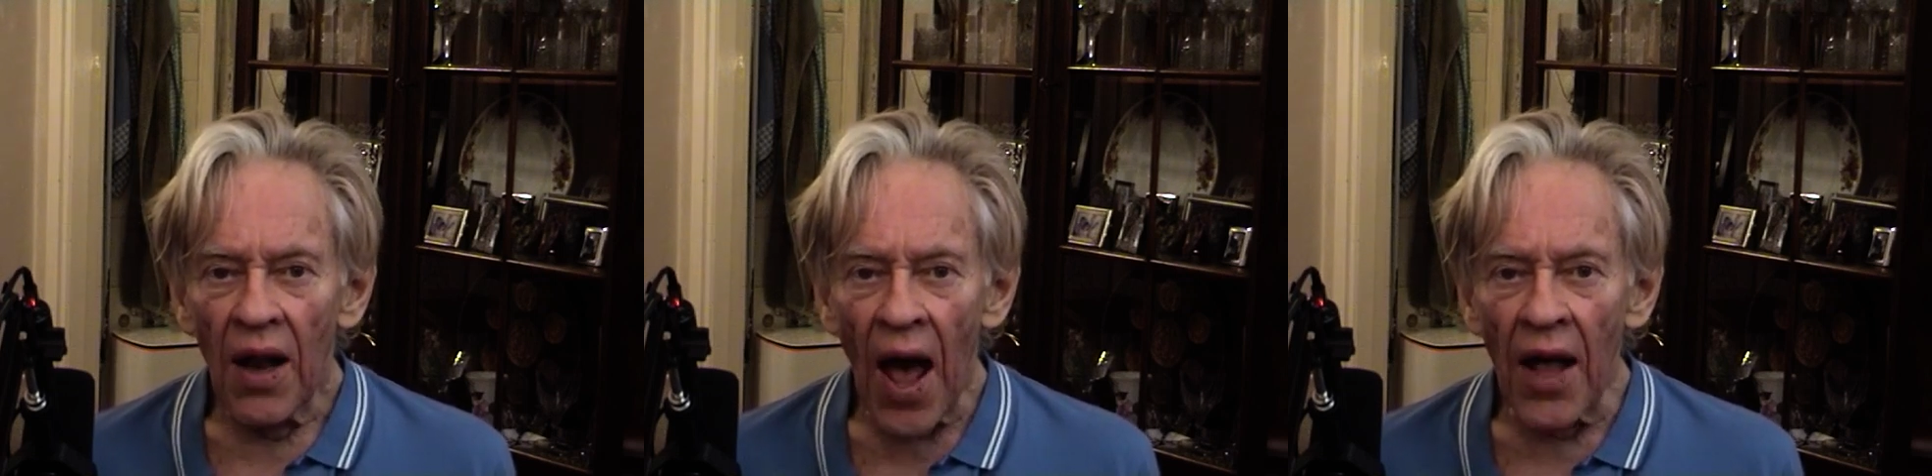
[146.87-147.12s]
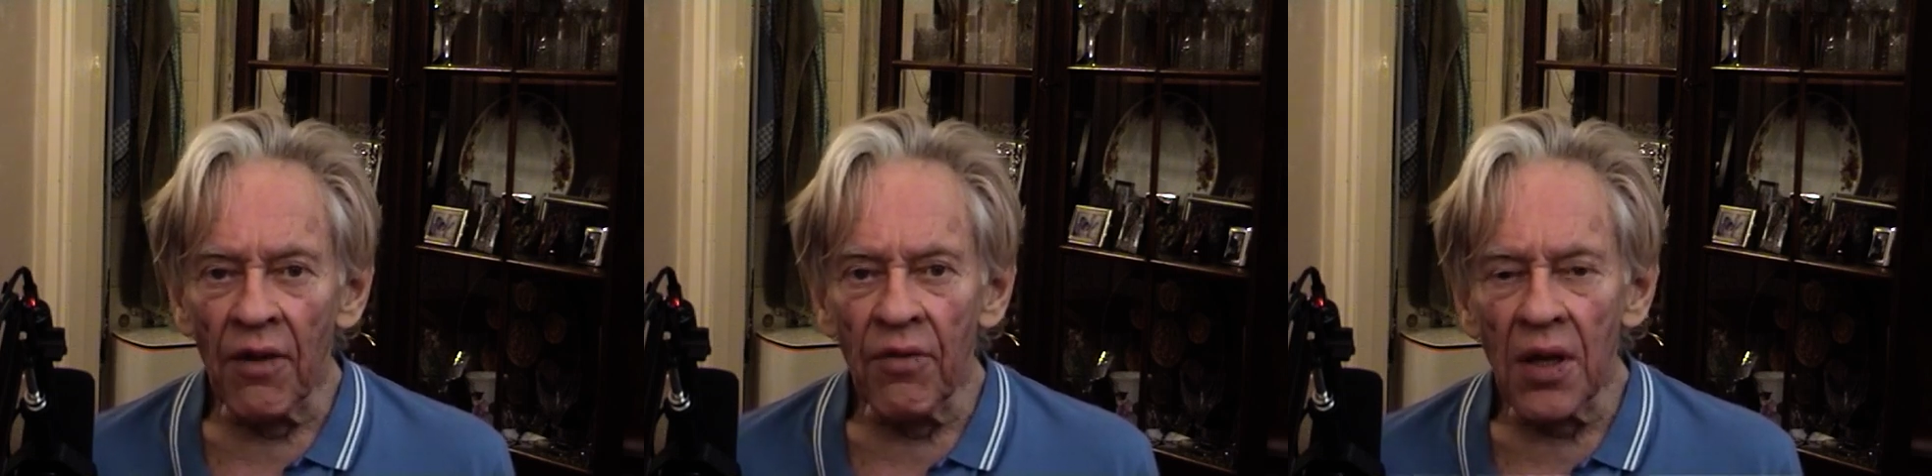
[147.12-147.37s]

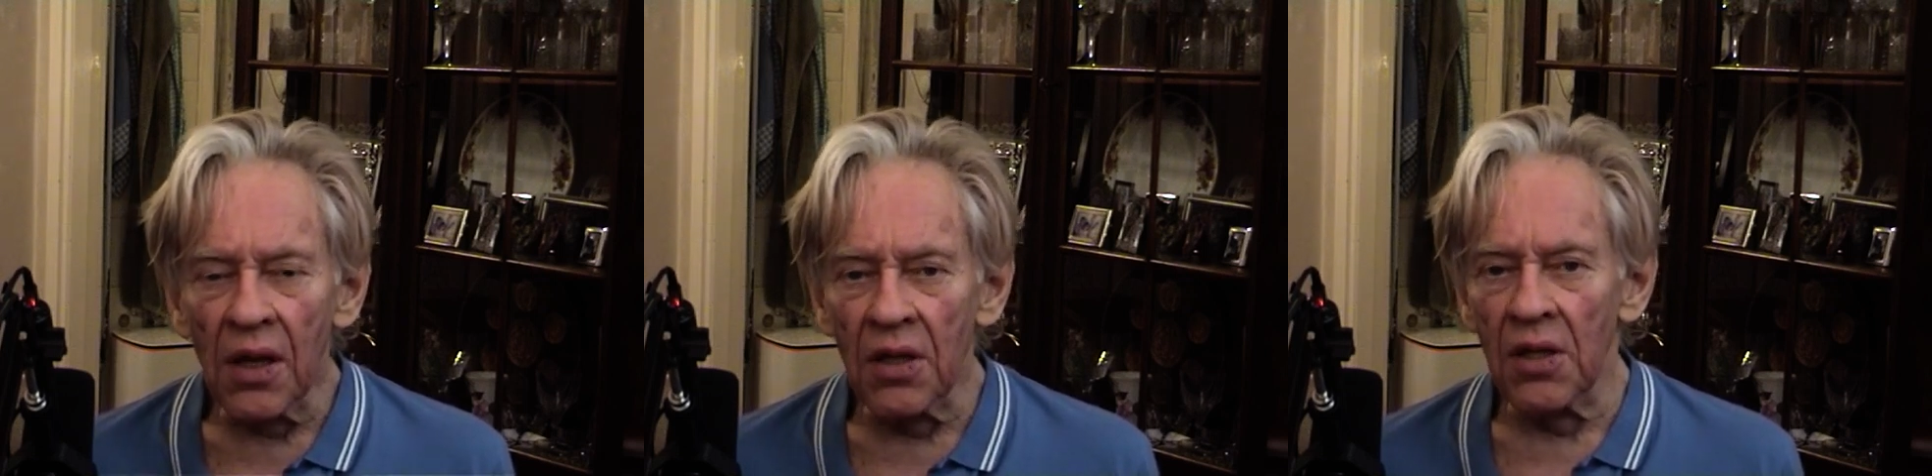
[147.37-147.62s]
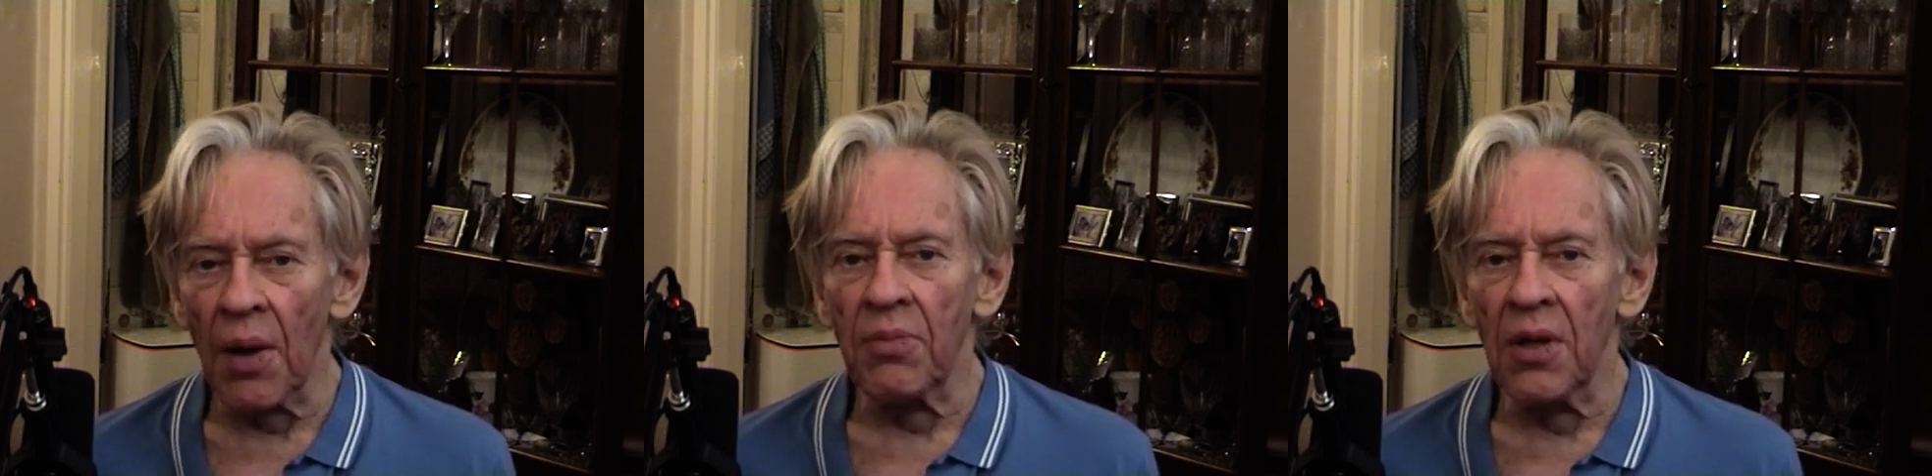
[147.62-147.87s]
and we
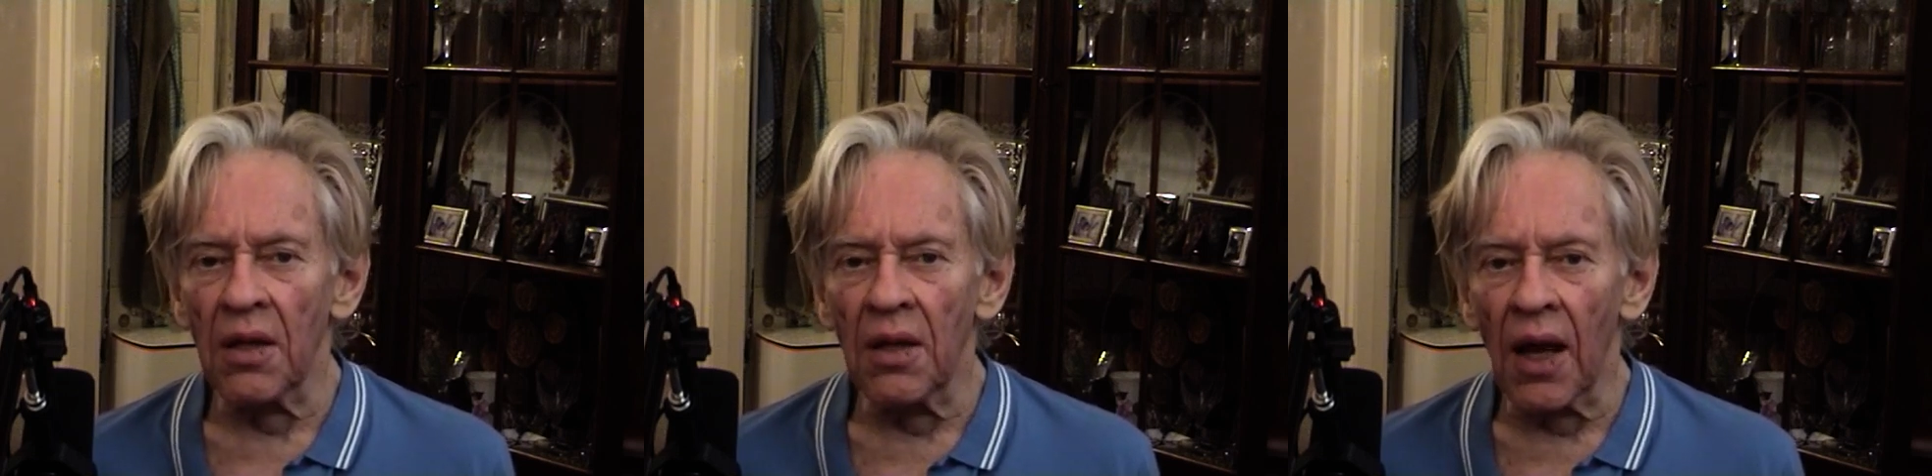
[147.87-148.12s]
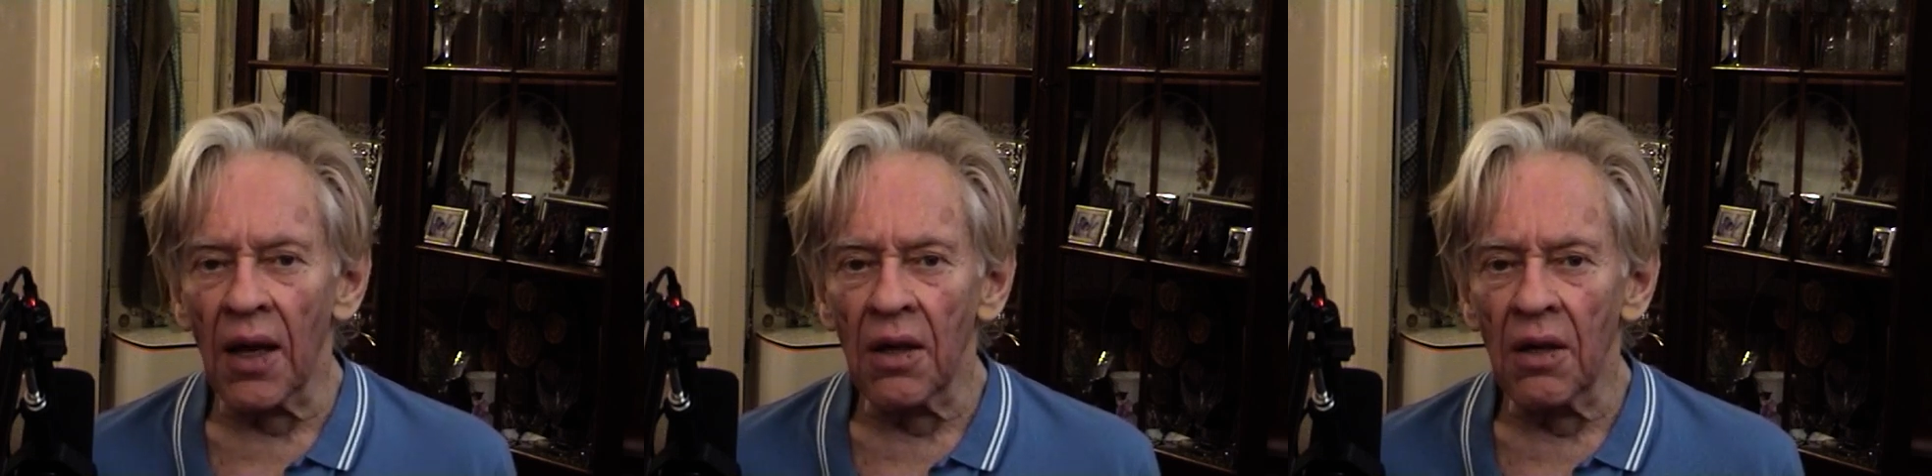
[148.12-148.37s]
accept that
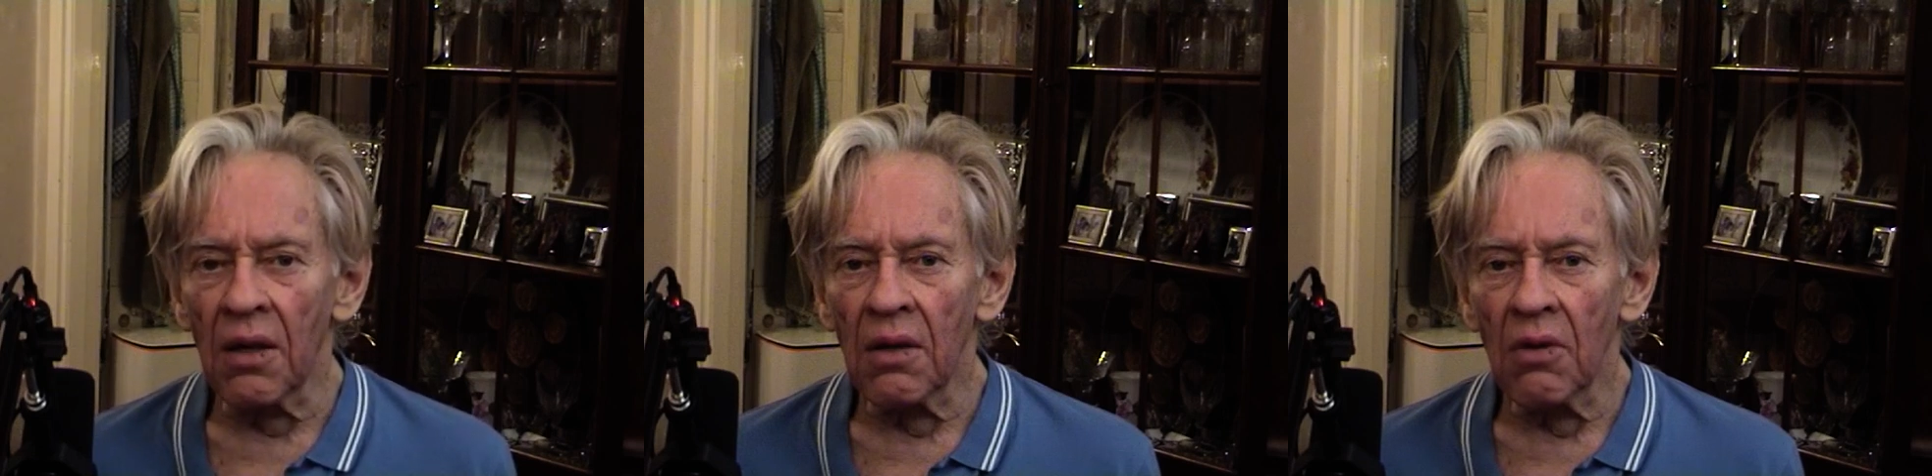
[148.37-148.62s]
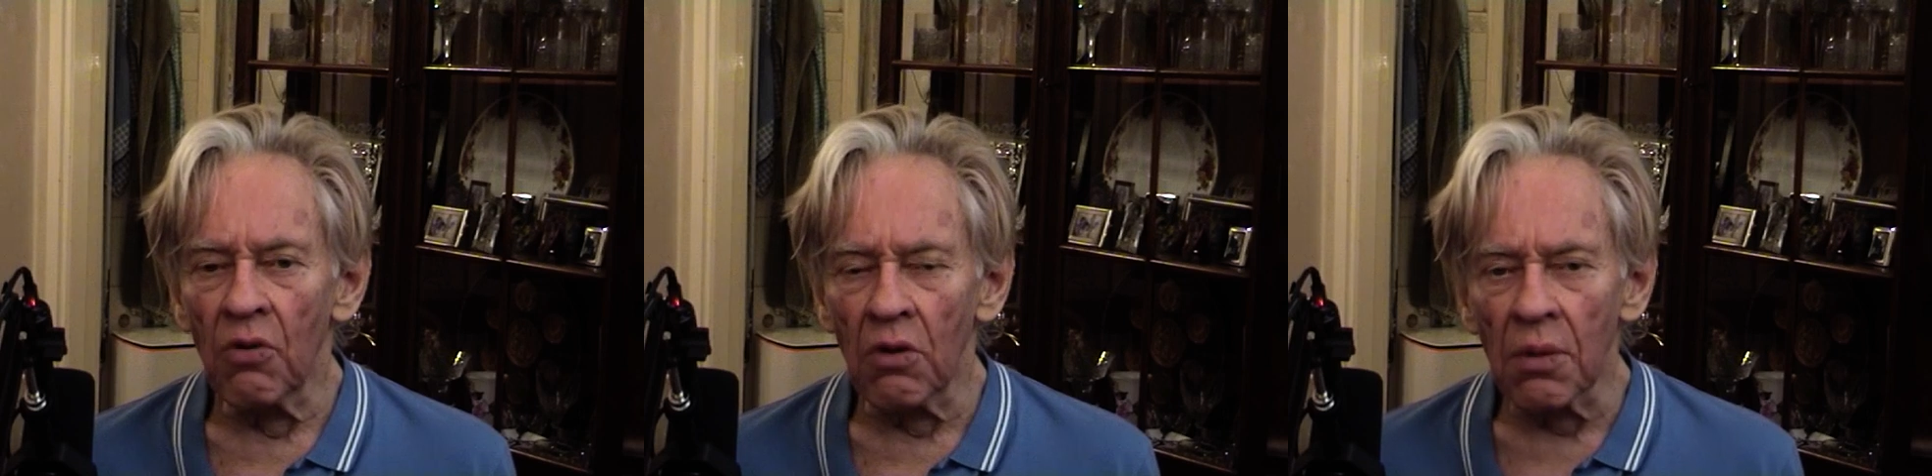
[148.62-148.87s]
like
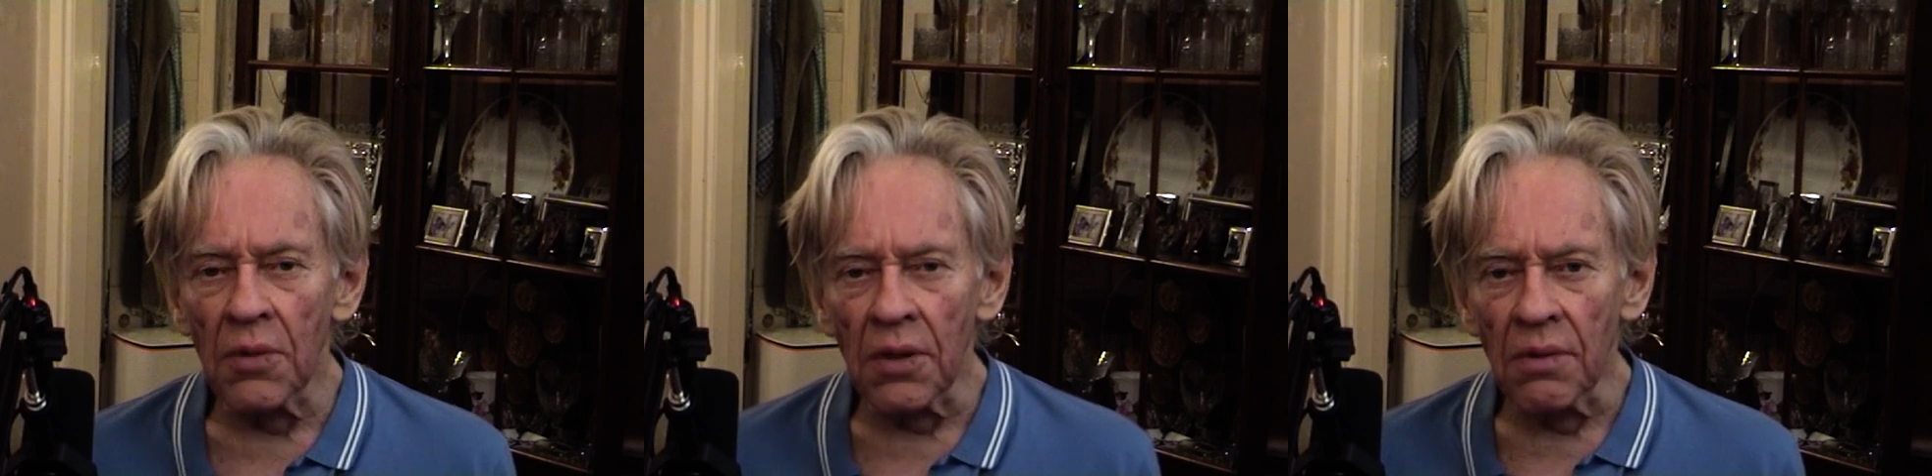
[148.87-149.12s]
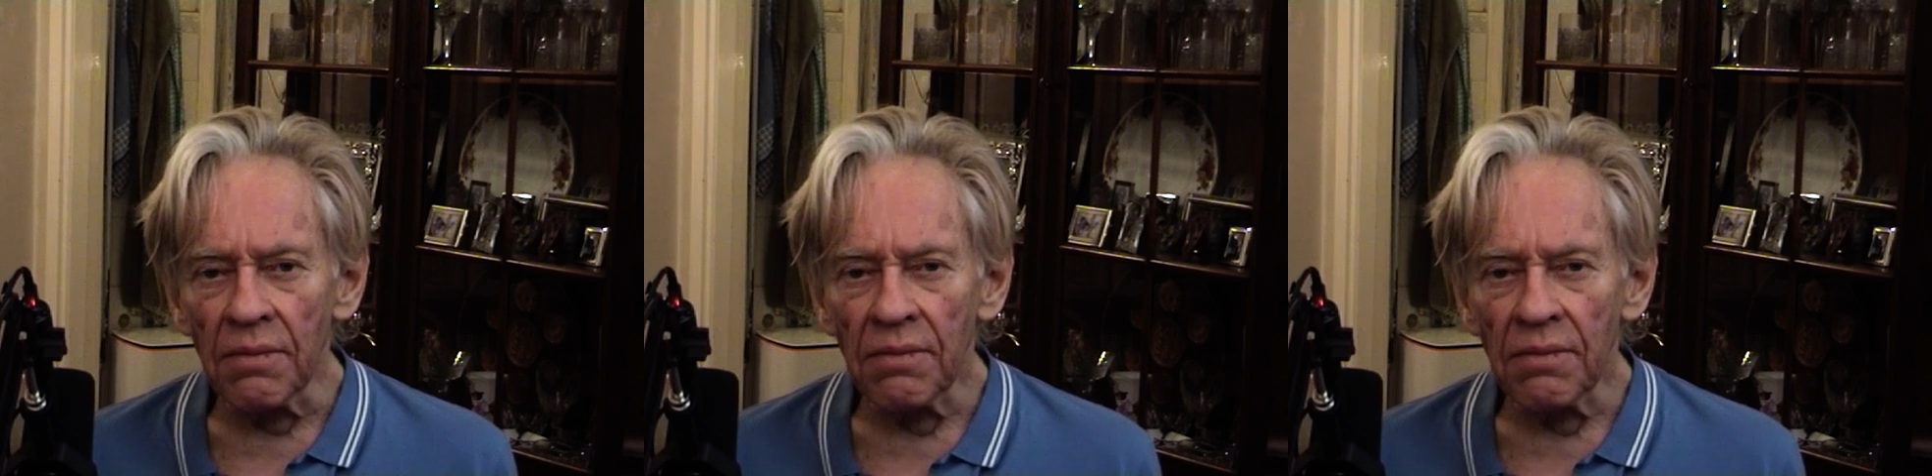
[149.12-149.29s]
normal.